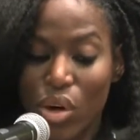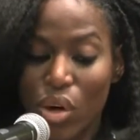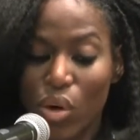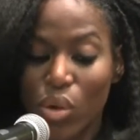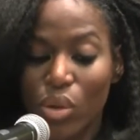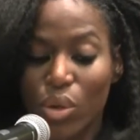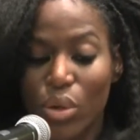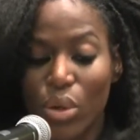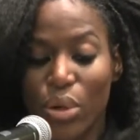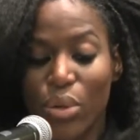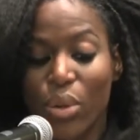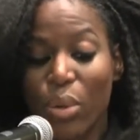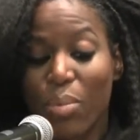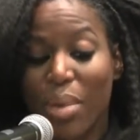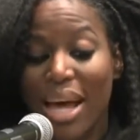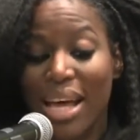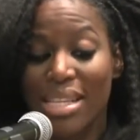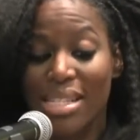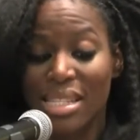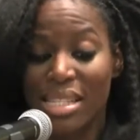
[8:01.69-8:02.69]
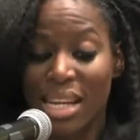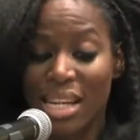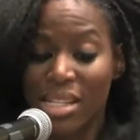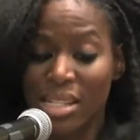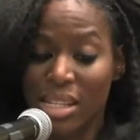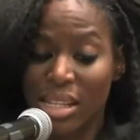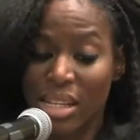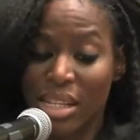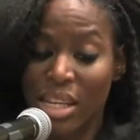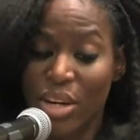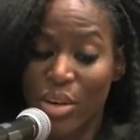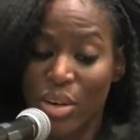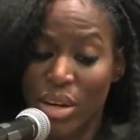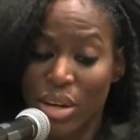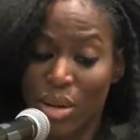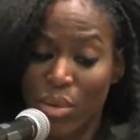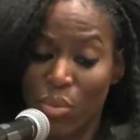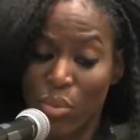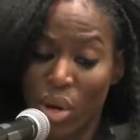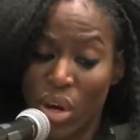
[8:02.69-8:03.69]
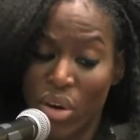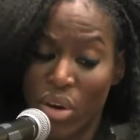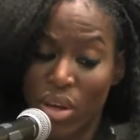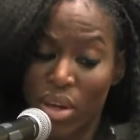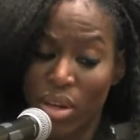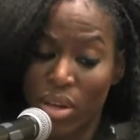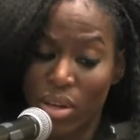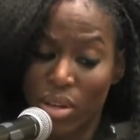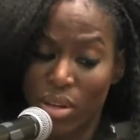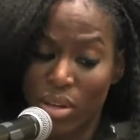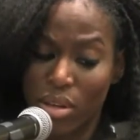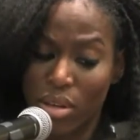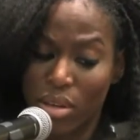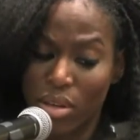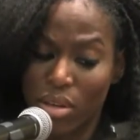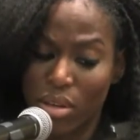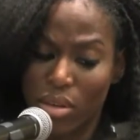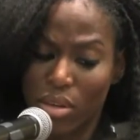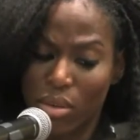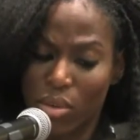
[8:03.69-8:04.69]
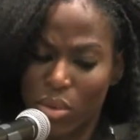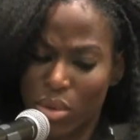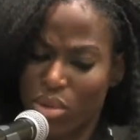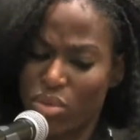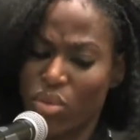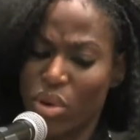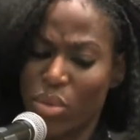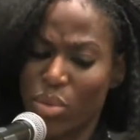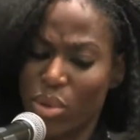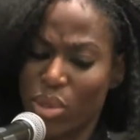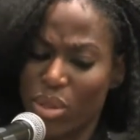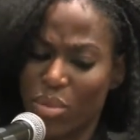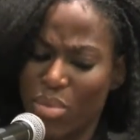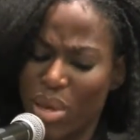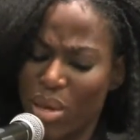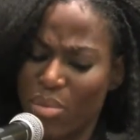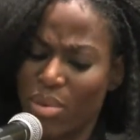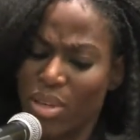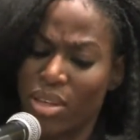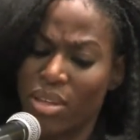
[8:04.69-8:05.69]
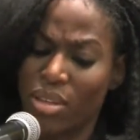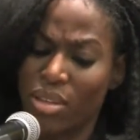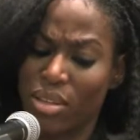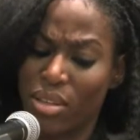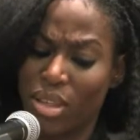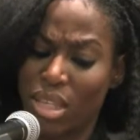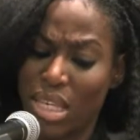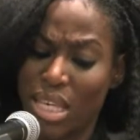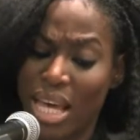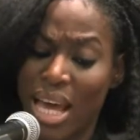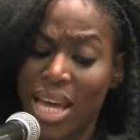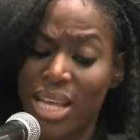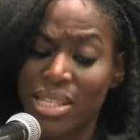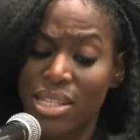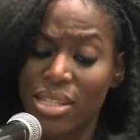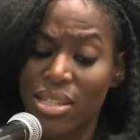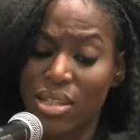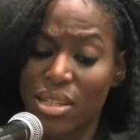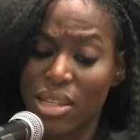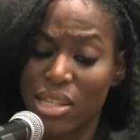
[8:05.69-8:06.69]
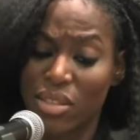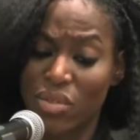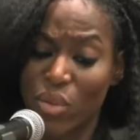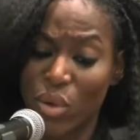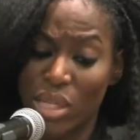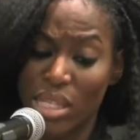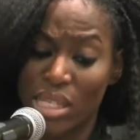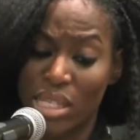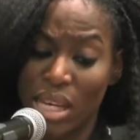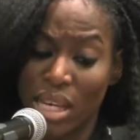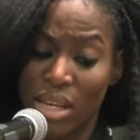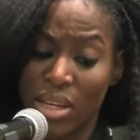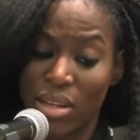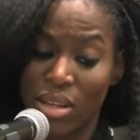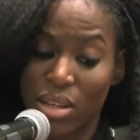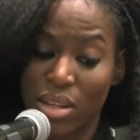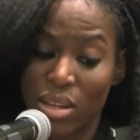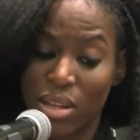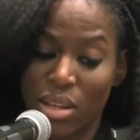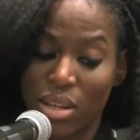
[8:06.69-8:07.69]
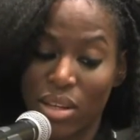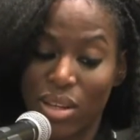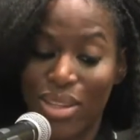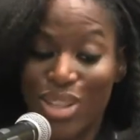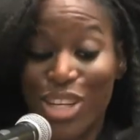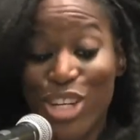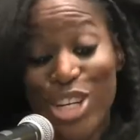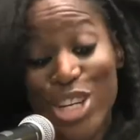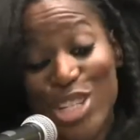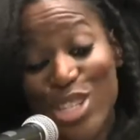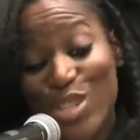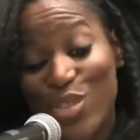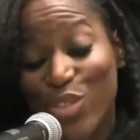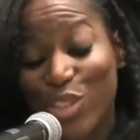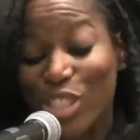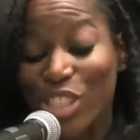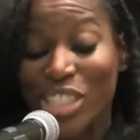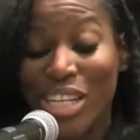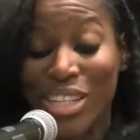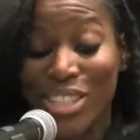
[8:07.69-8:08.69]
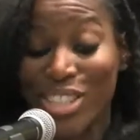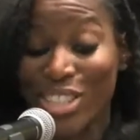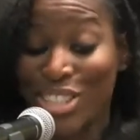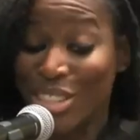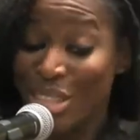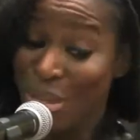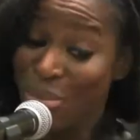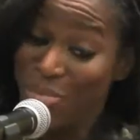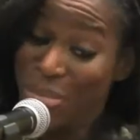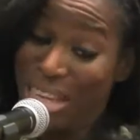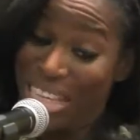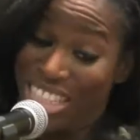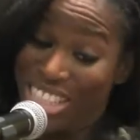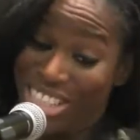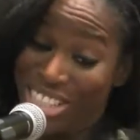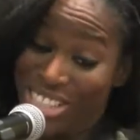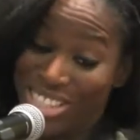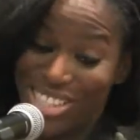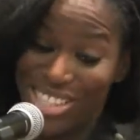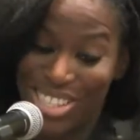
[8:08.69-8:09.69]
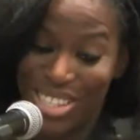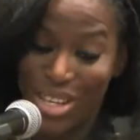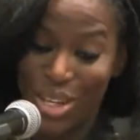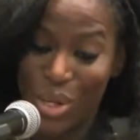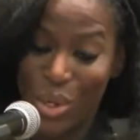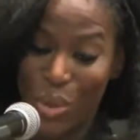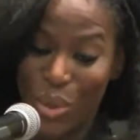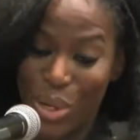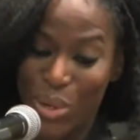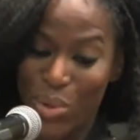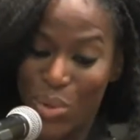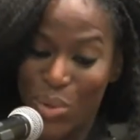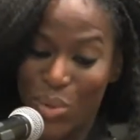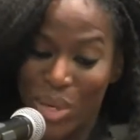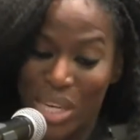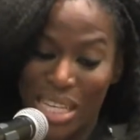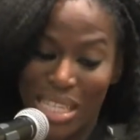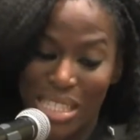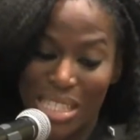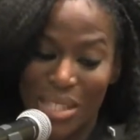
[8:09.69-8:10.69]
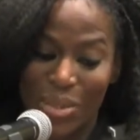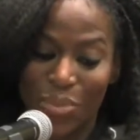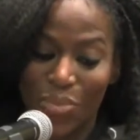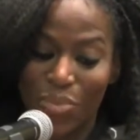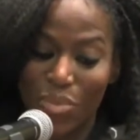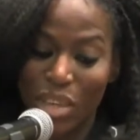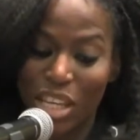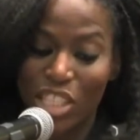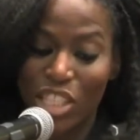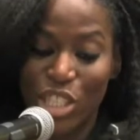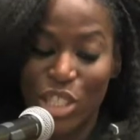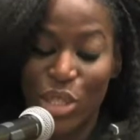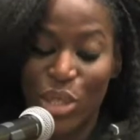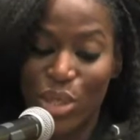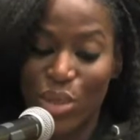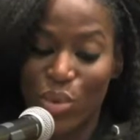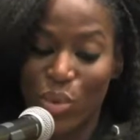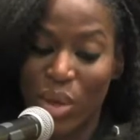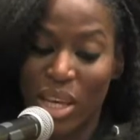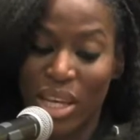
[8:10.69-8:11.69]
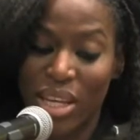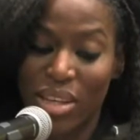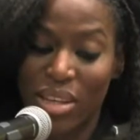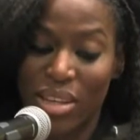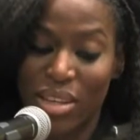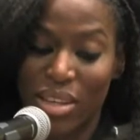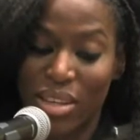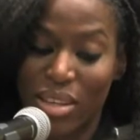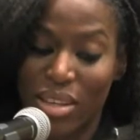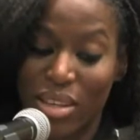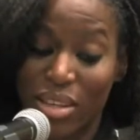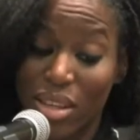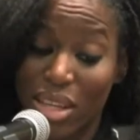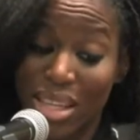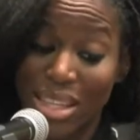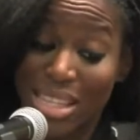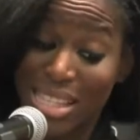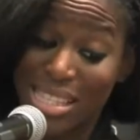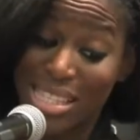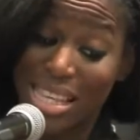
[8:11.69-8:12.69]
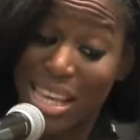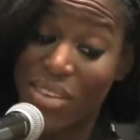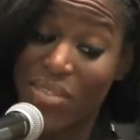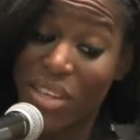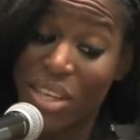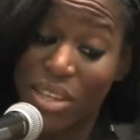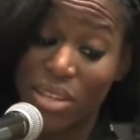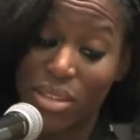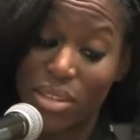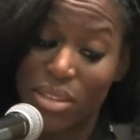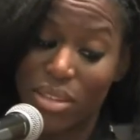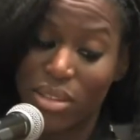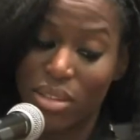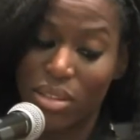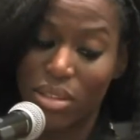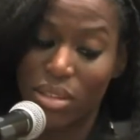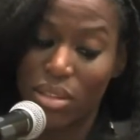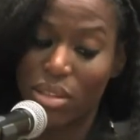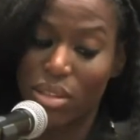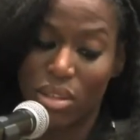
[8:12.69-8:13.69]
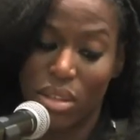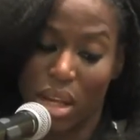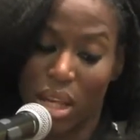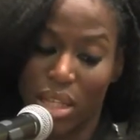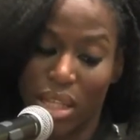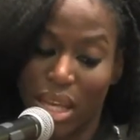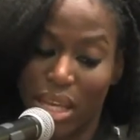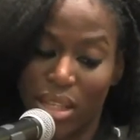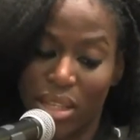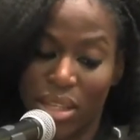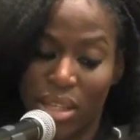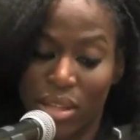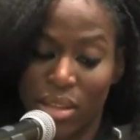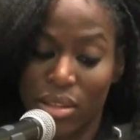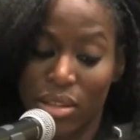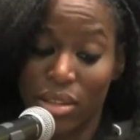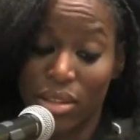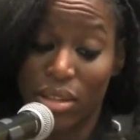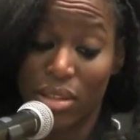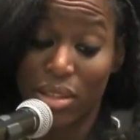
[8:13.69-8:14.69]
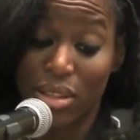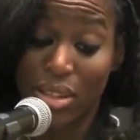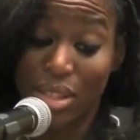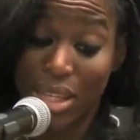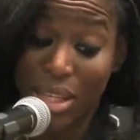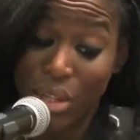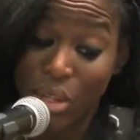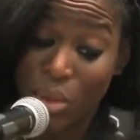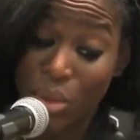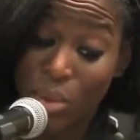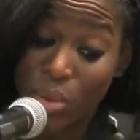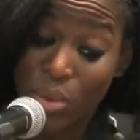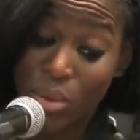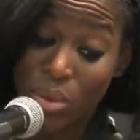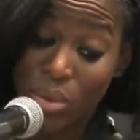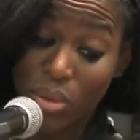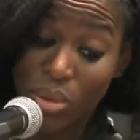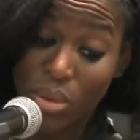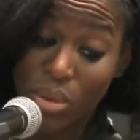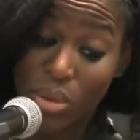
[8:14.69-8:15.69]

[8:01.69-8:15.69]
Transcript: Olu heard the past tense and glared at him warily. What's wrong with the baby? he asked, his voice tight. The curse of her gender, impatience. Kweku winked. She couldn't wait. Can they save it? Not likely. Can you?